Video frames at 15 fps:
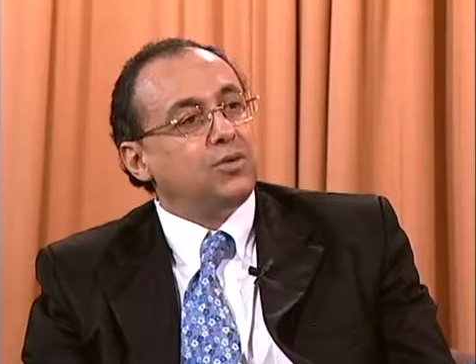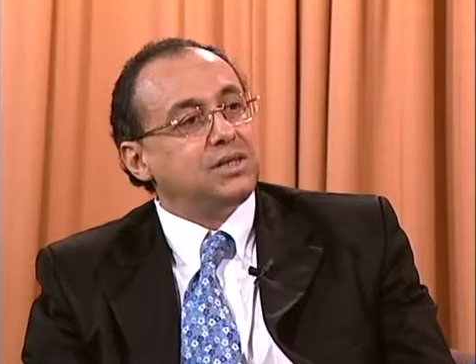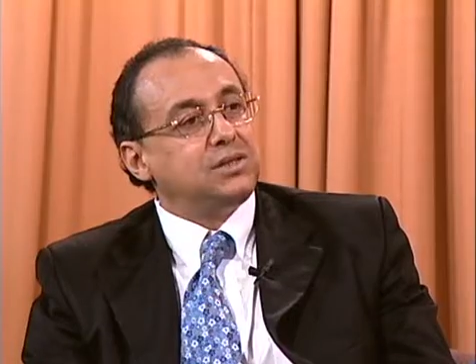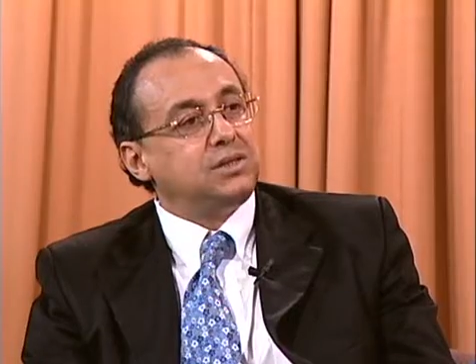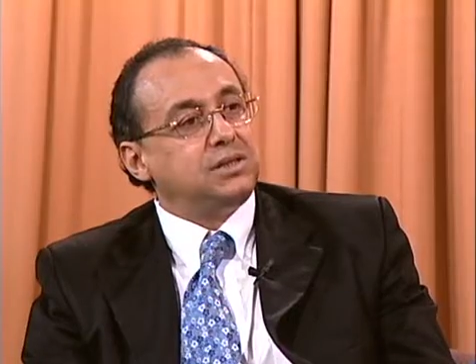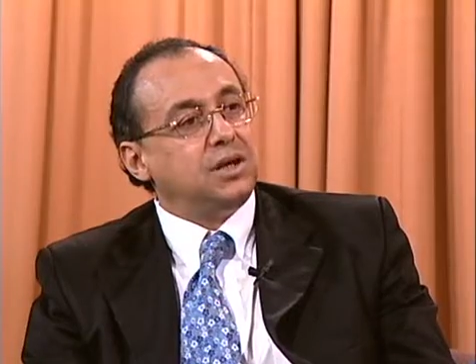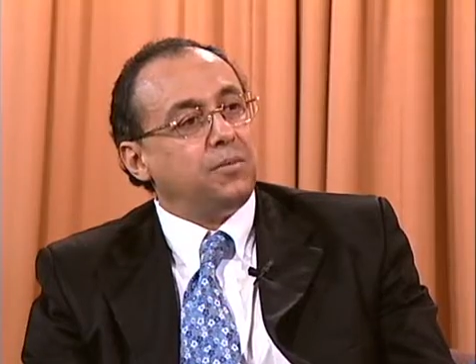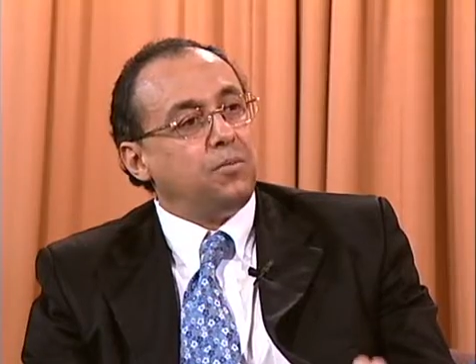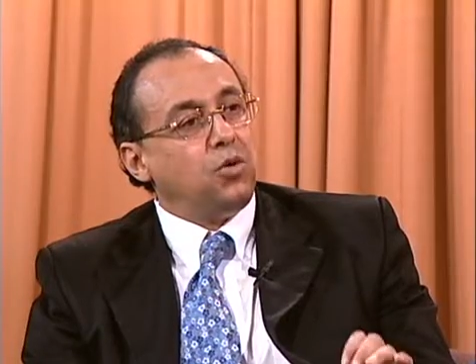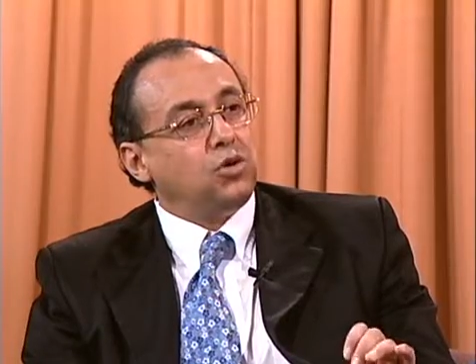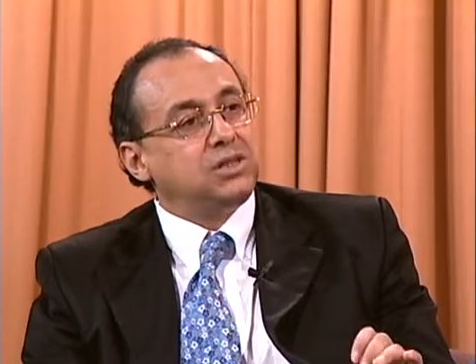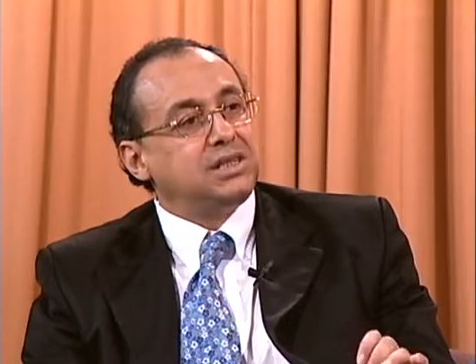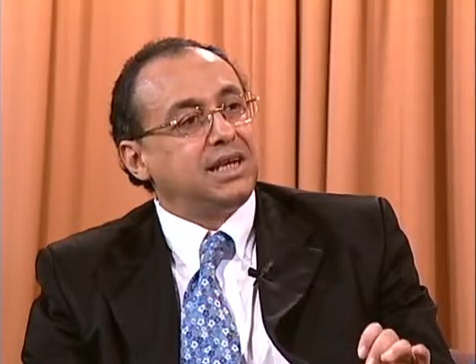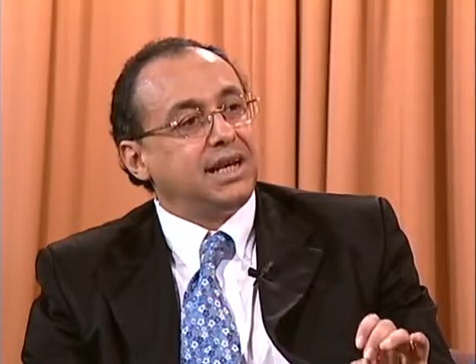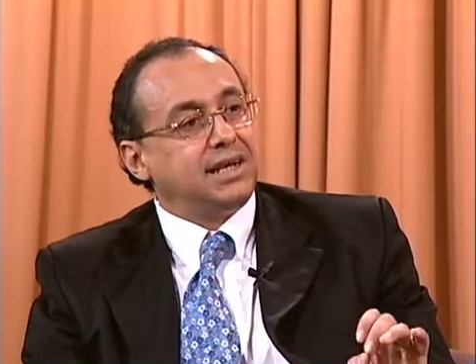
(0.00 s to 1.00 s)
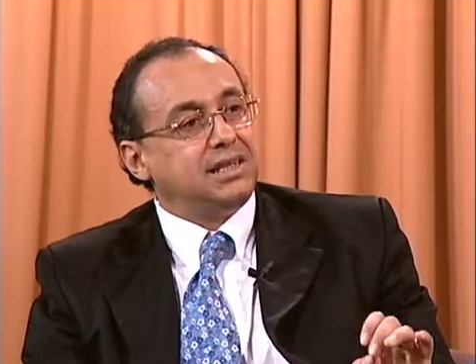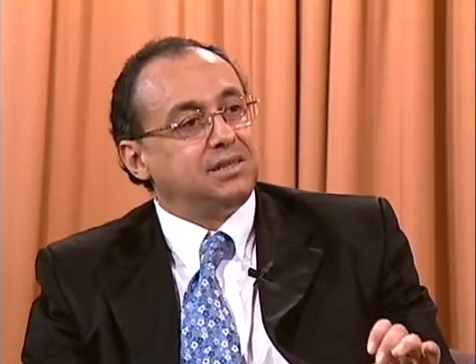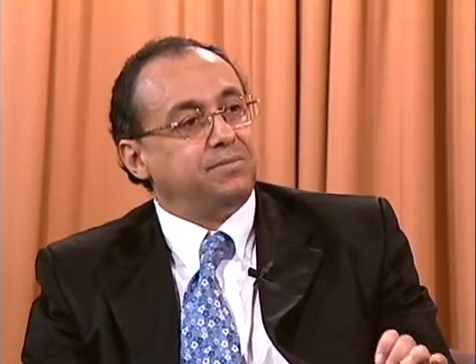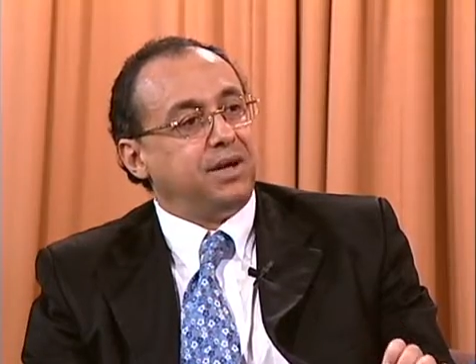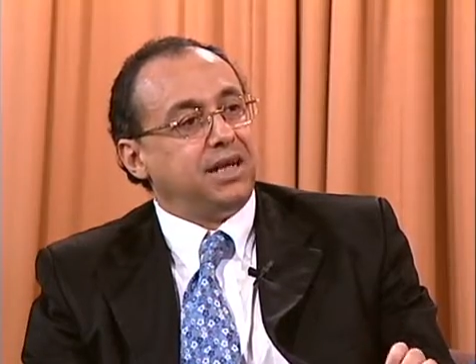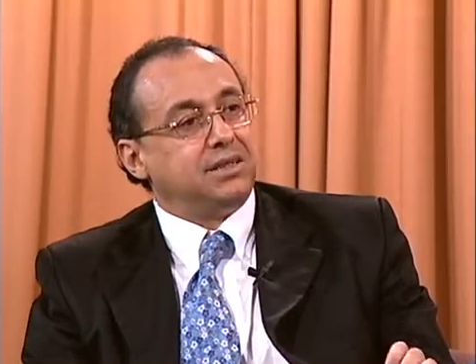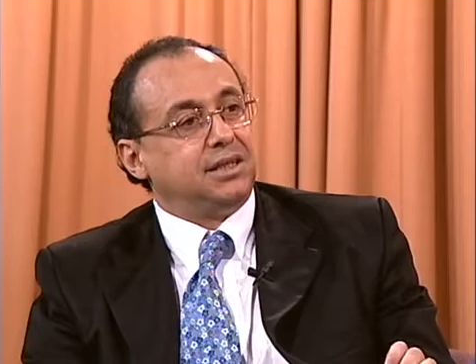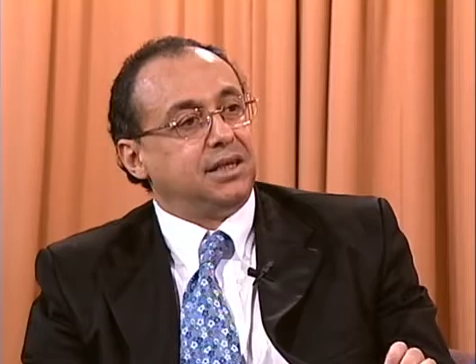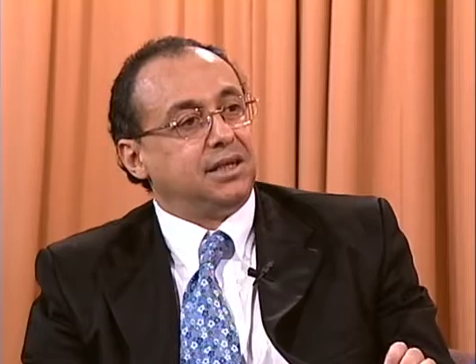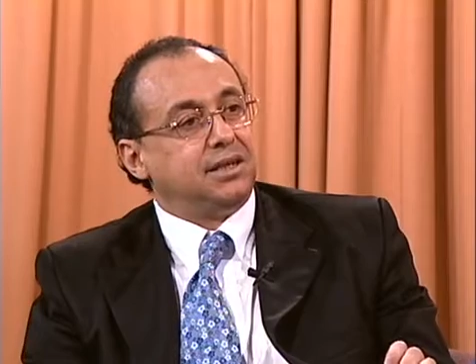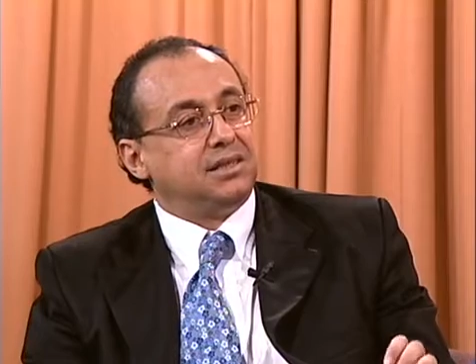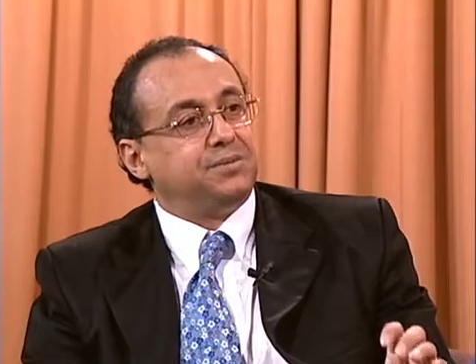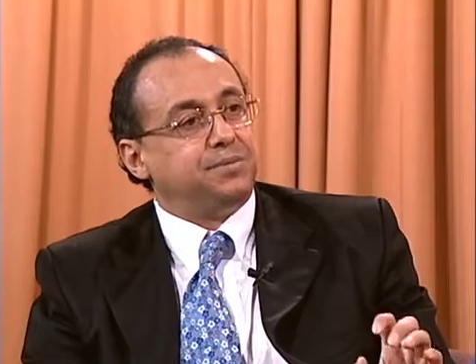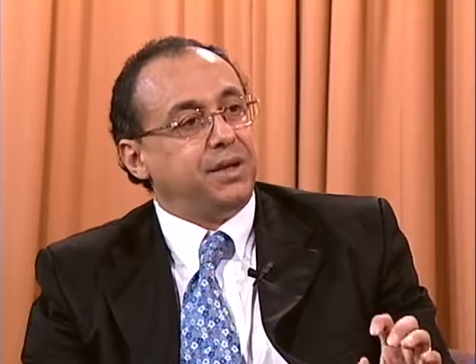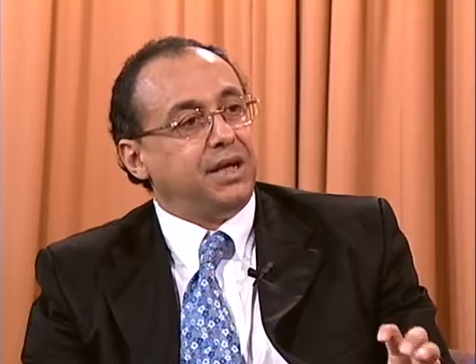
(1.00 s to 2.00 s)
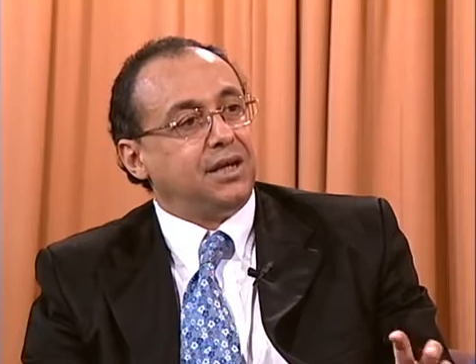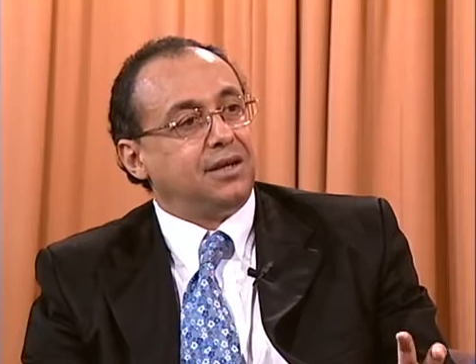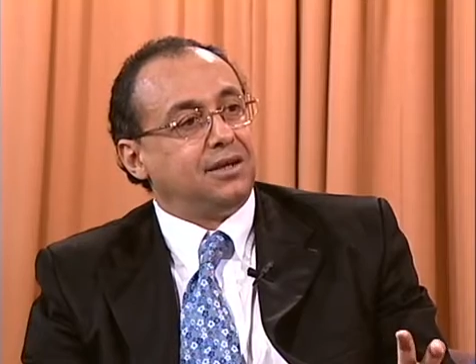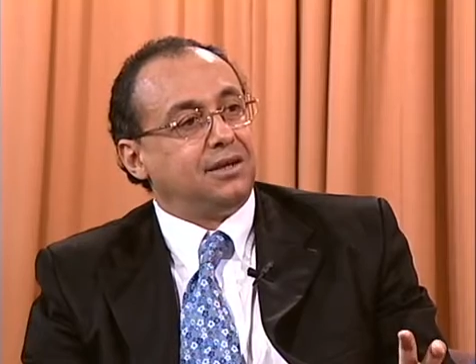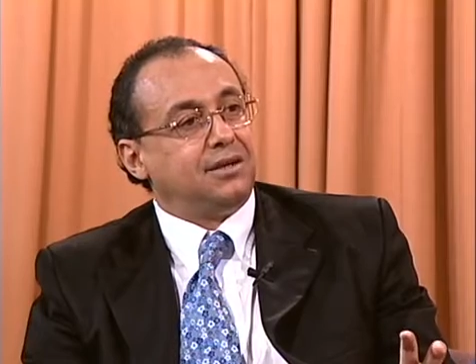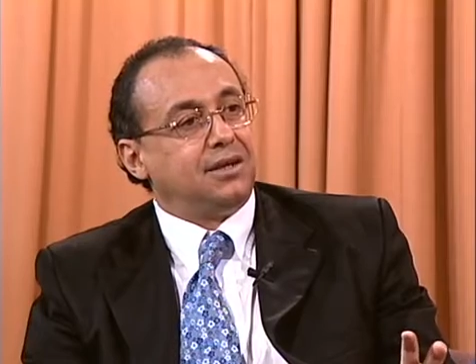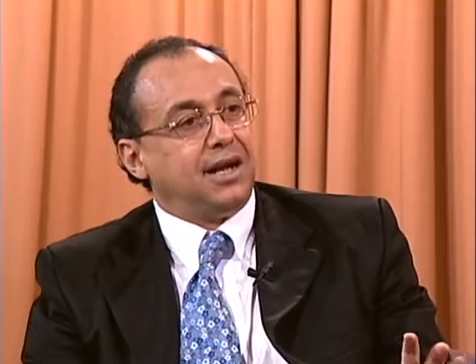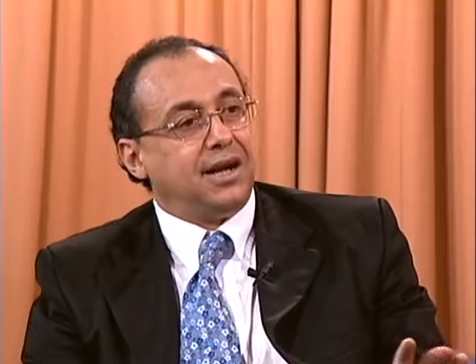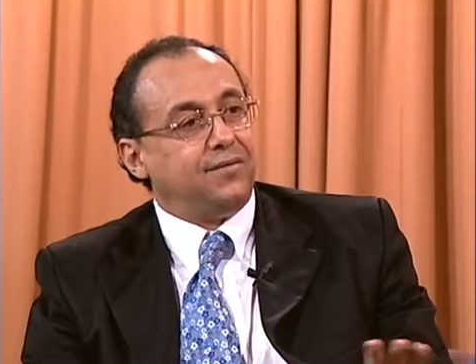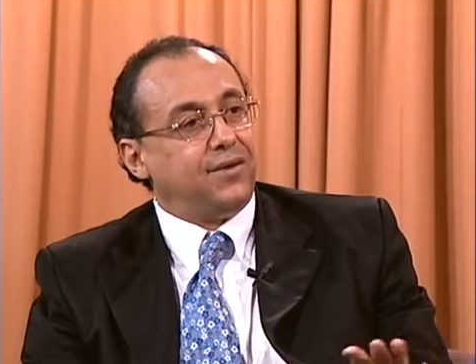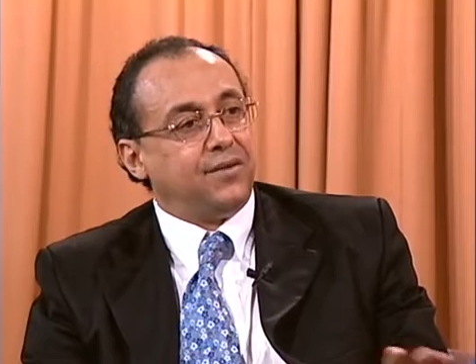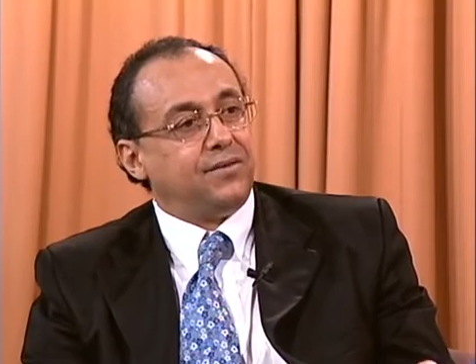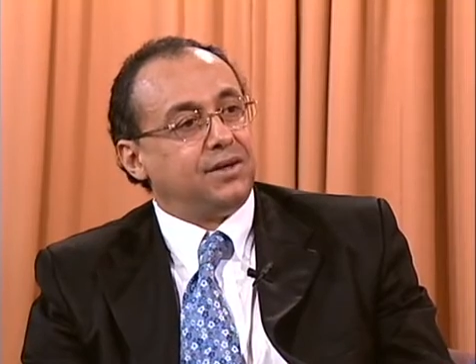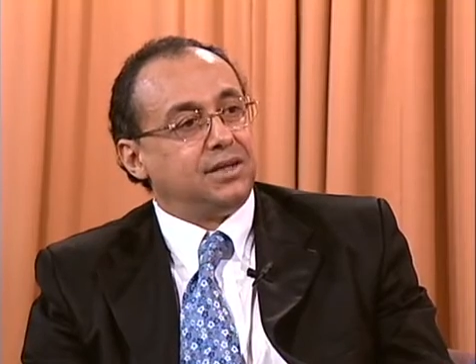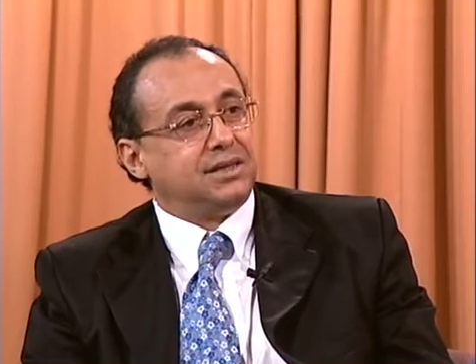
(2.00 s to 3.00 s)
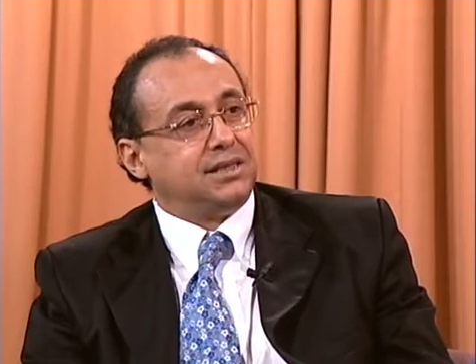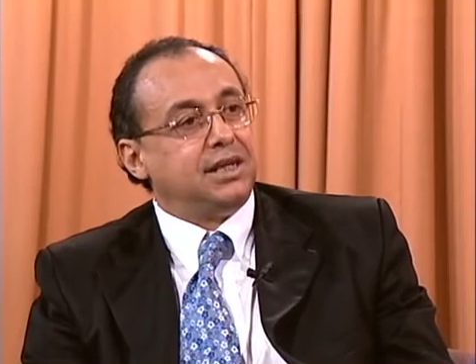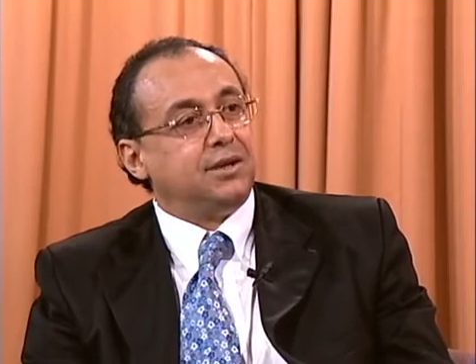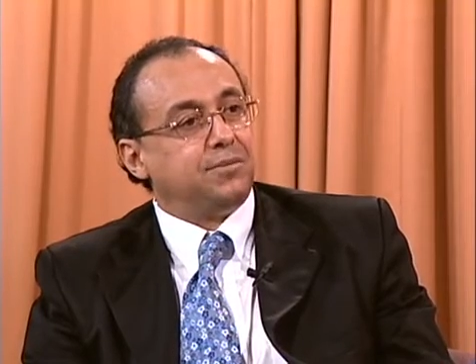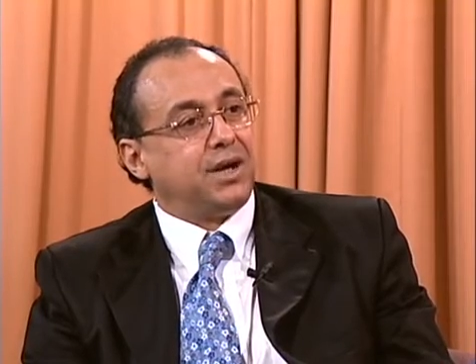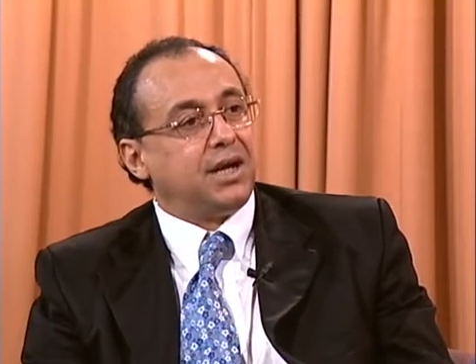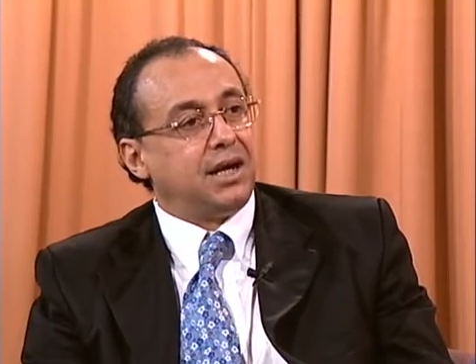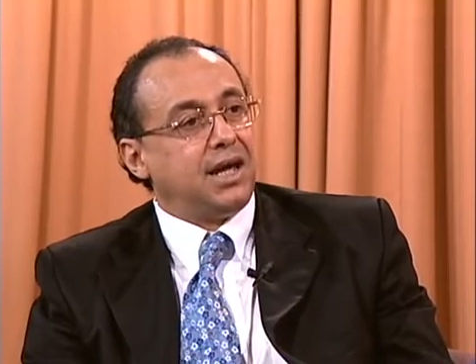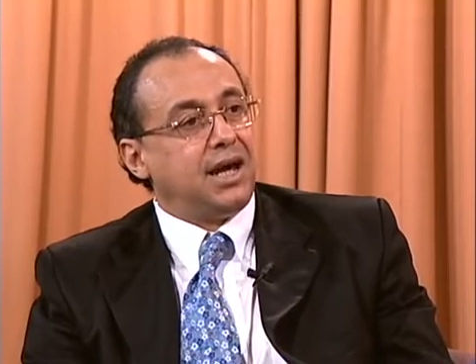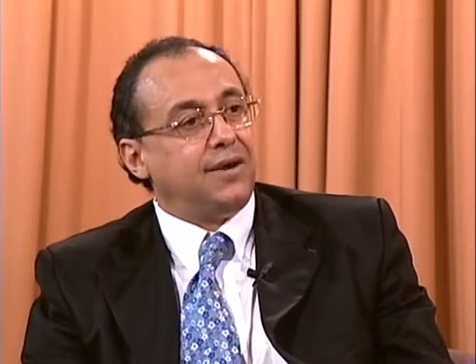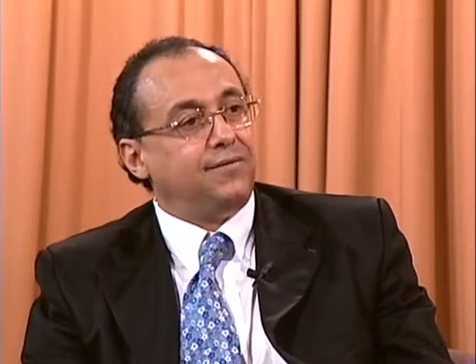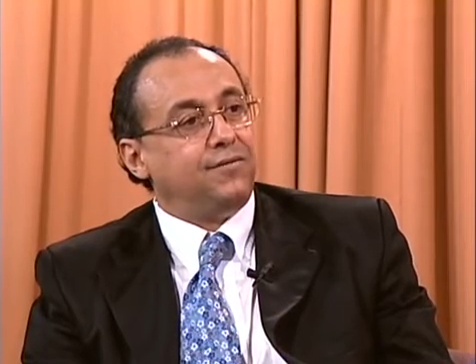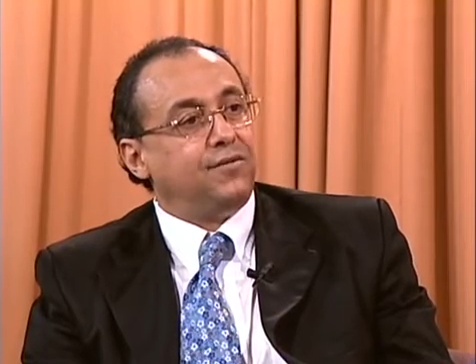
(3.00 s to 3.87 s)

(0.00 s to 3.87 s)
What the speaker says: was the most charismatic speaker I have ever seen in my life,